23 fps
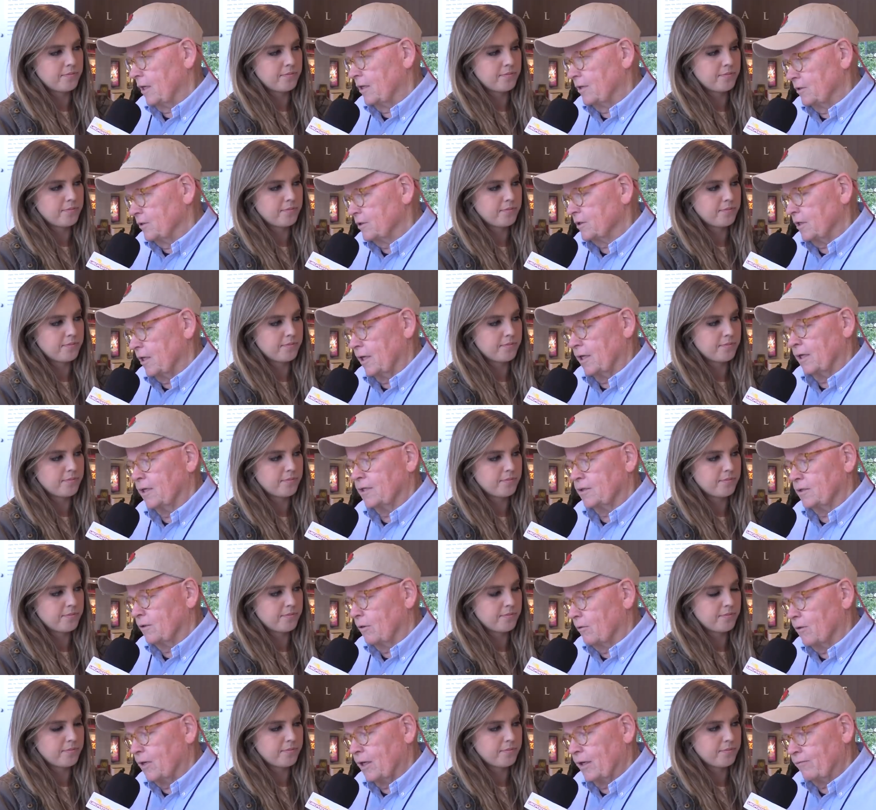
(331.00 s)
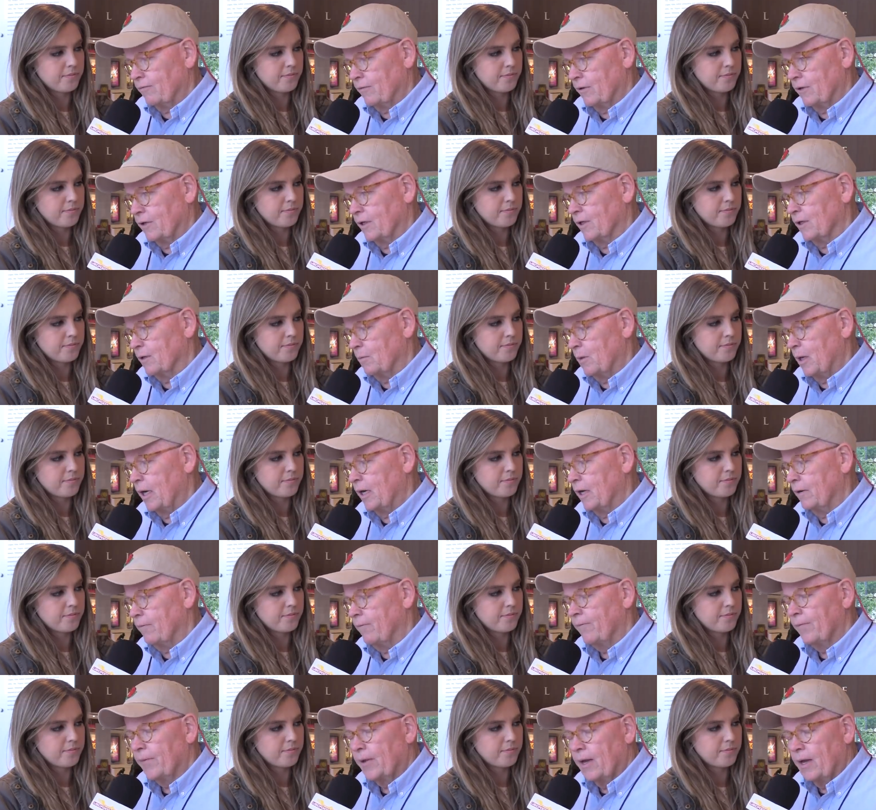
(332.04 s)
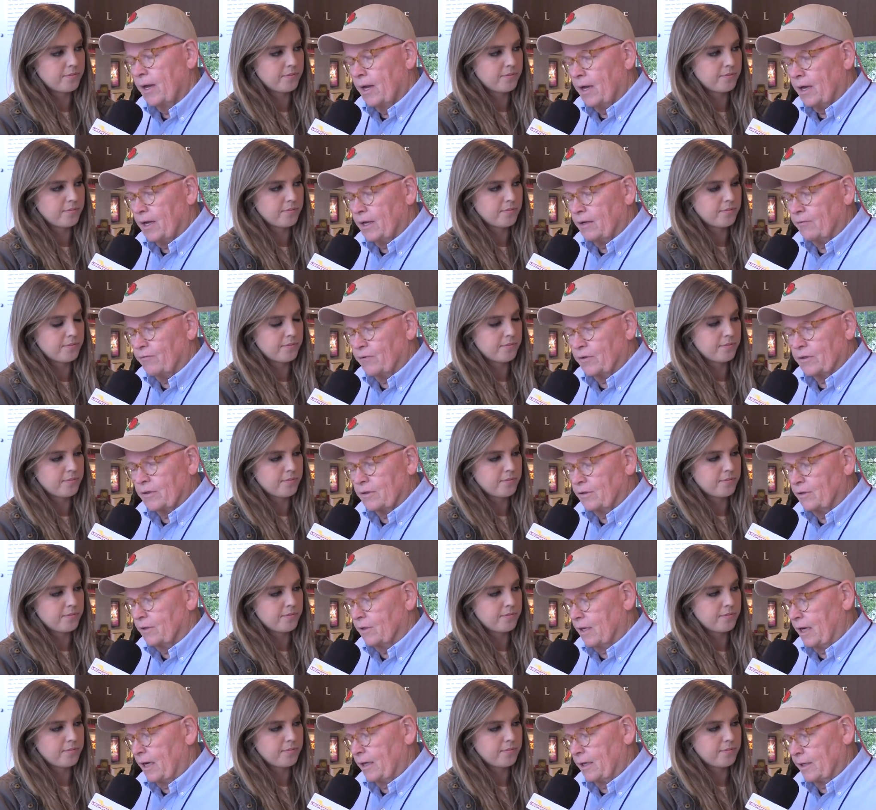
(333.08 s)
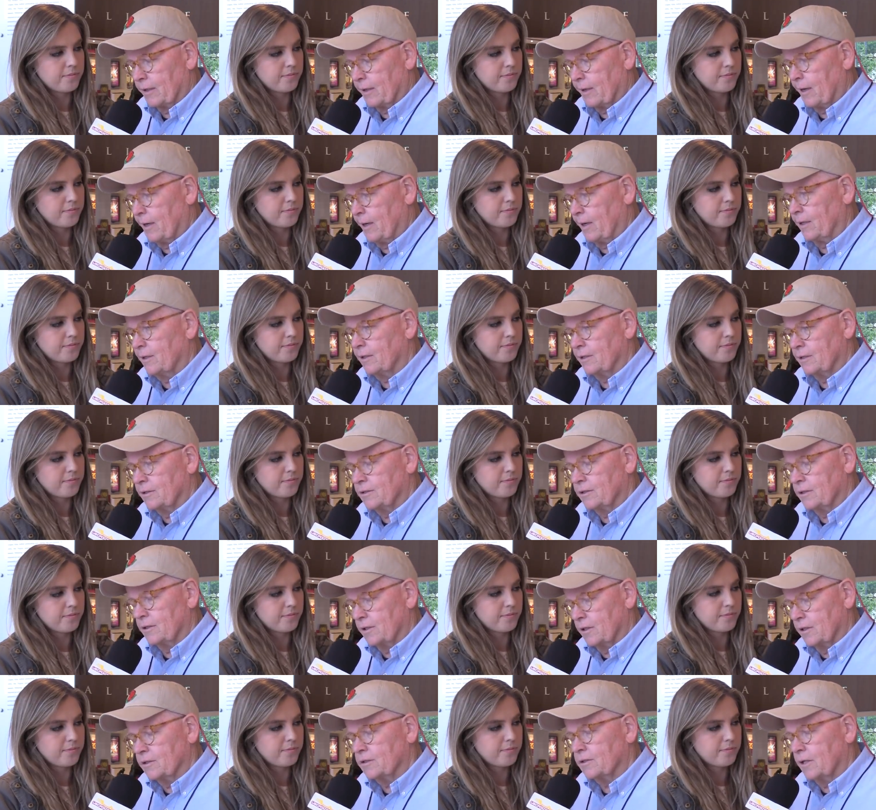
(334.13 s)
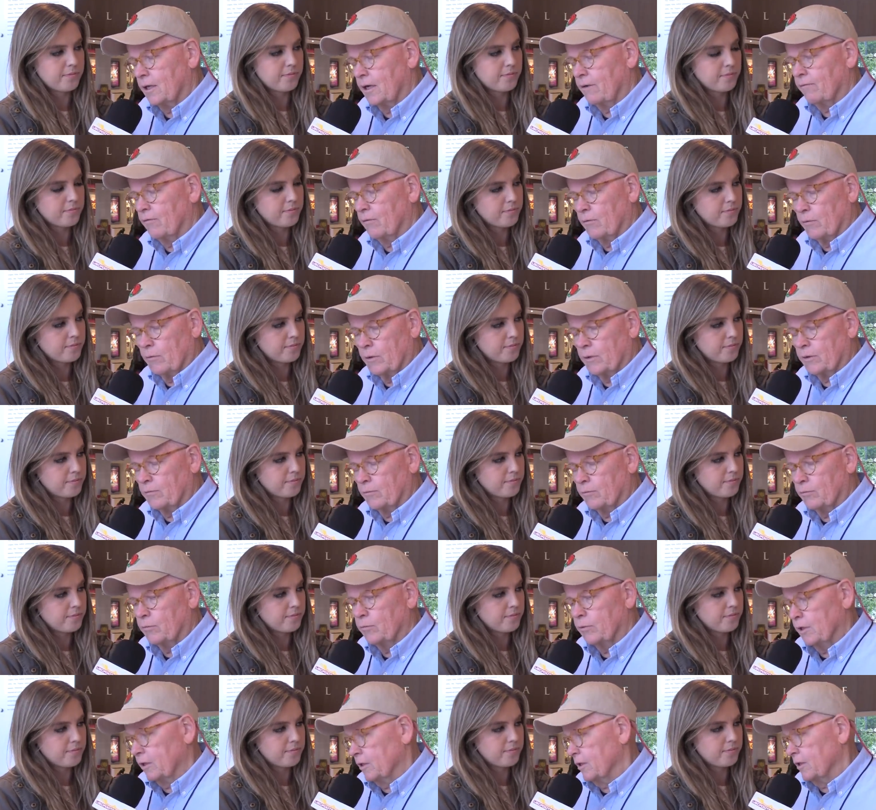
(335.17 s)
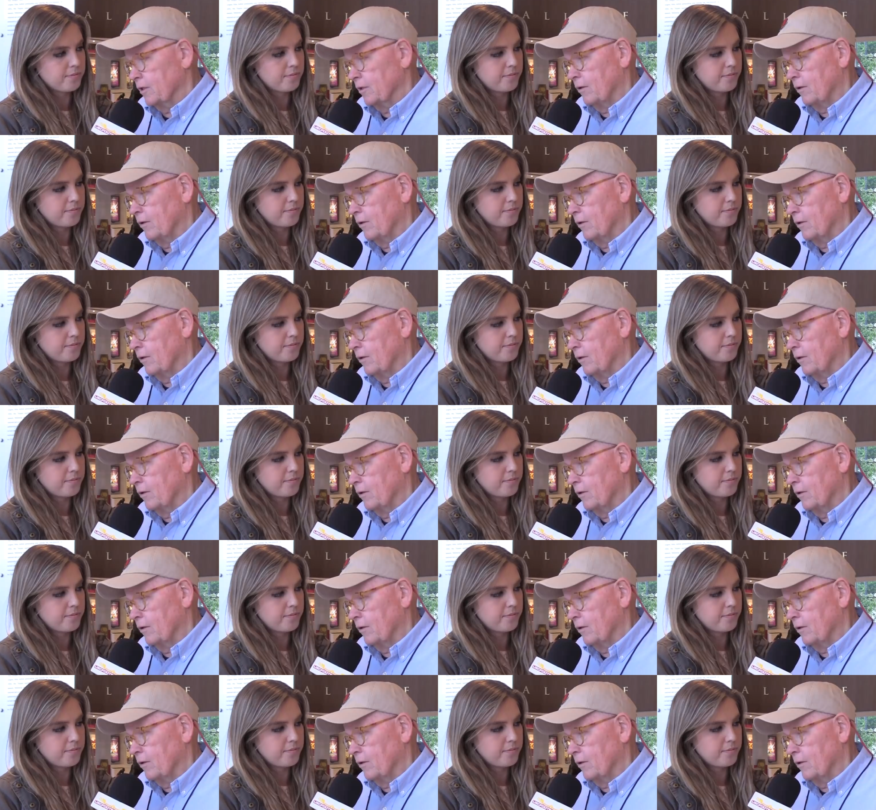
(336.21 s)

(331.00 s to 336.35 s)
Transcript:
Speaker 1: understand it, don't have to think about it. And if you can do that in college at this level with really